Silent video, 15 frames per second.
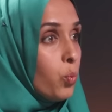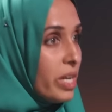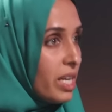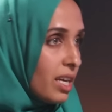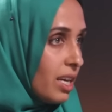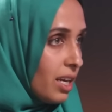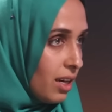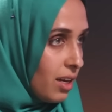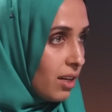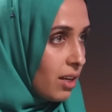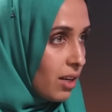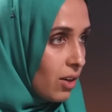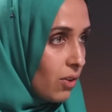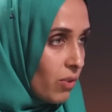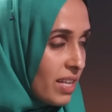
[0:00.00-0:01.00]
weakening,
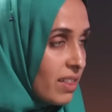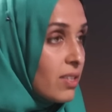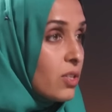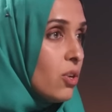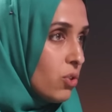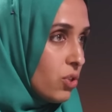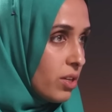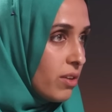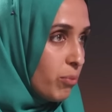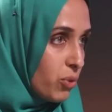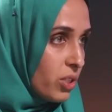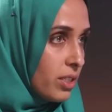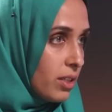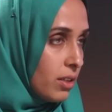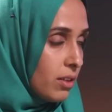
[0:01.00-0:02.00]
right, this notion of
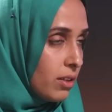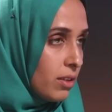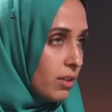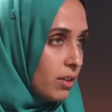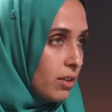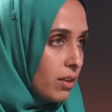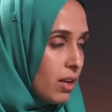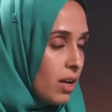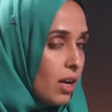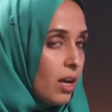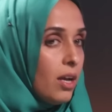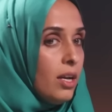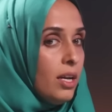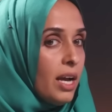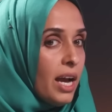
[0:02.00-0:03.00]
Britain.
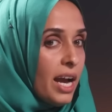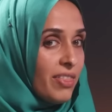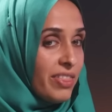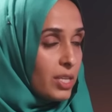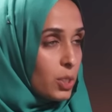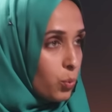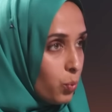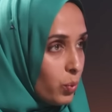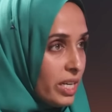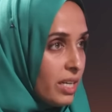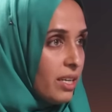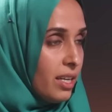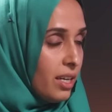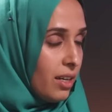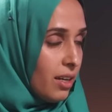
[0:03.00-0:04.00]
And this
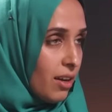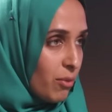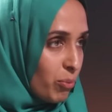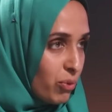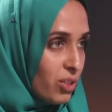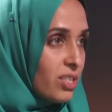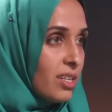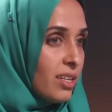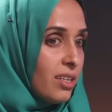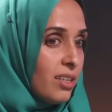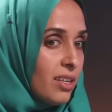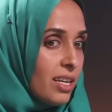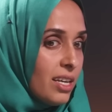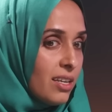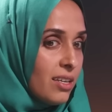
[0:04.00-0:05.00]
weakening of
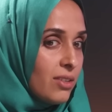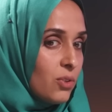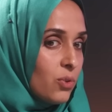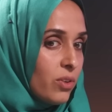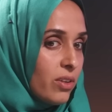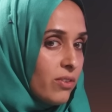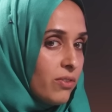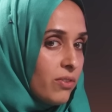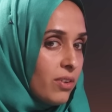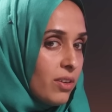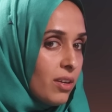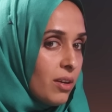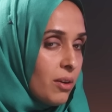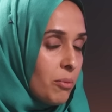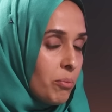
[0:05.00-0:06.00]
Britain is sort of
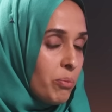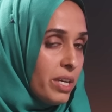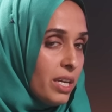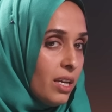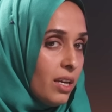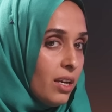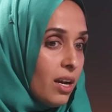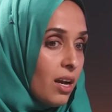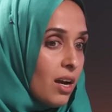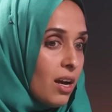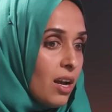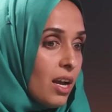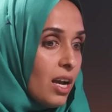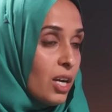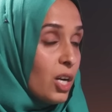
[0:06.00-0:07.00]
being
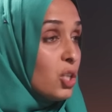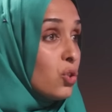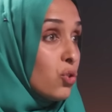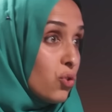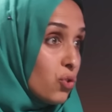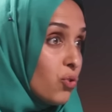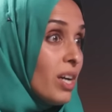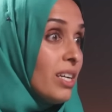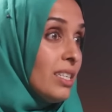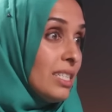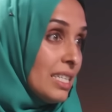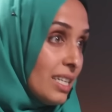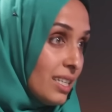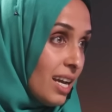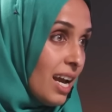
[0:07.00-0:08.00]

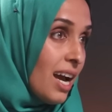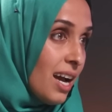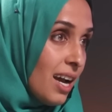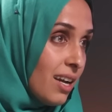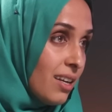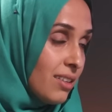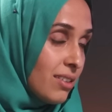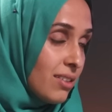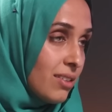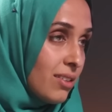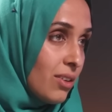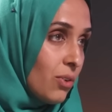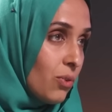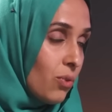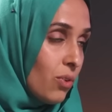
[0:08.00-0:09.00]
constructed as
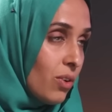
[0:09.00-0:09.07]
